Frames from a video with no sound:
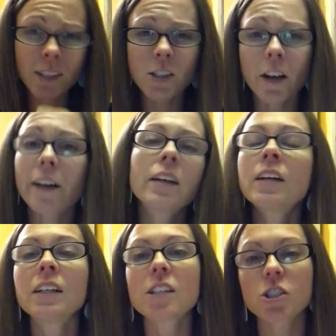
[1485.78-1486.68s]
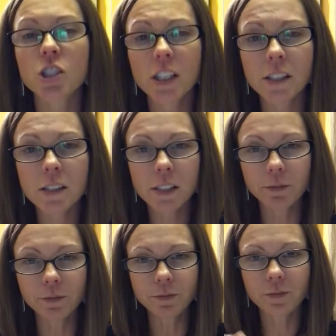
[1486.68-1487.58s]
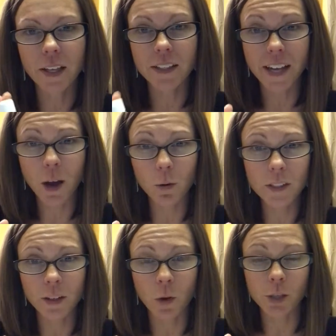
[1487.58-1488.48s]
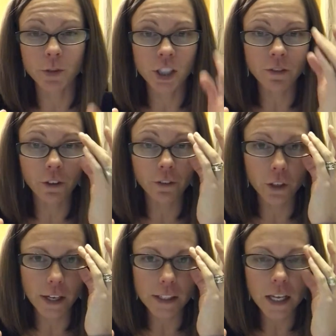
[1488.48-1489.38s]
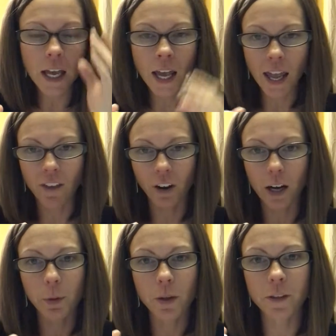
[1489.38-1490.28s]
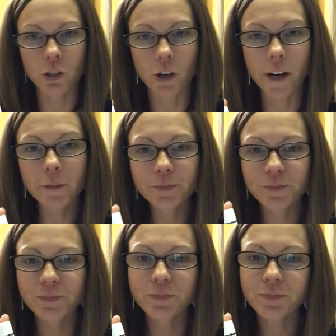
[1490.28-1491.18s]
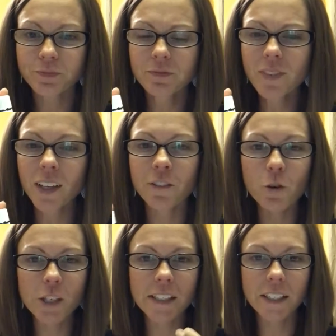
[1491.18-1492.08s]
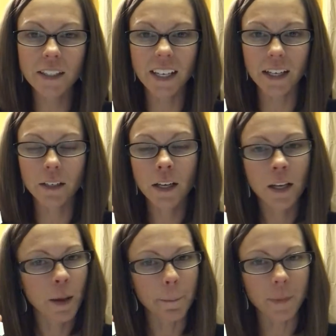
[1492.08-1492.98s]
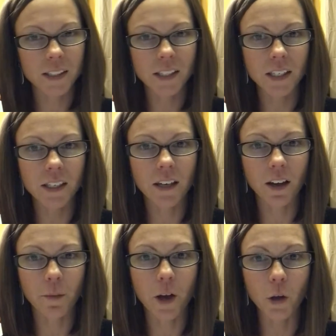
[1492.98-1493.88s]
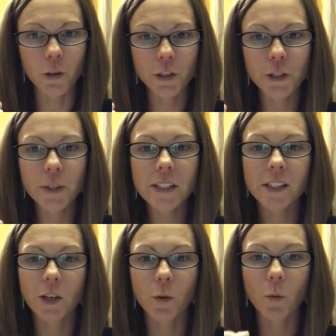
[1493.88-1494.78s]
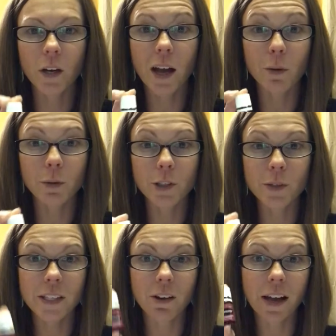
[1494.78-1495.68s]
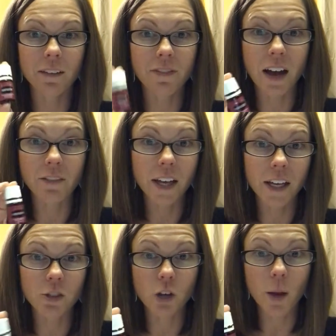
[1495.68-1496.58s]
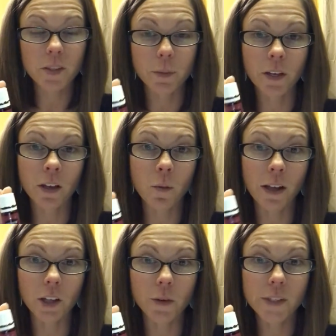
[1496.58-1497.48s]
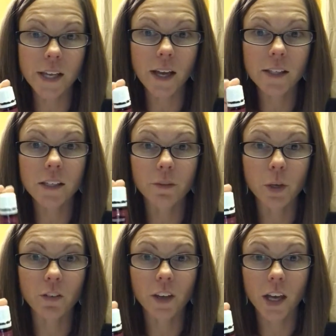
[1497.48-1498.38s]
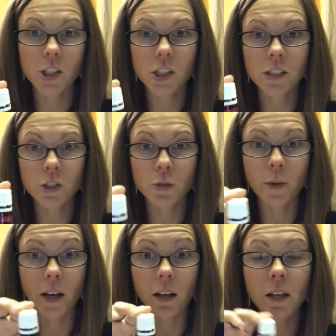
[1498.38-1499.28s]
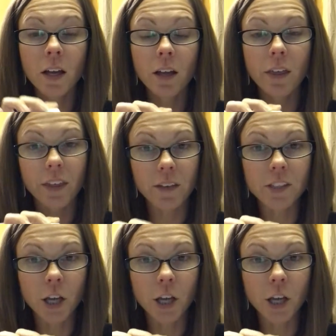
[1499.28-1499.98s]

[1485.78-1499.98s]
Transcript: sorry, jeans and towels in the wash machine for a few days and forgot to put them in the dryer. And of course they get that musky odor to it. So what I will do is I'll add 5 to 8 drops, depending on my load size, of Purification to my Thieves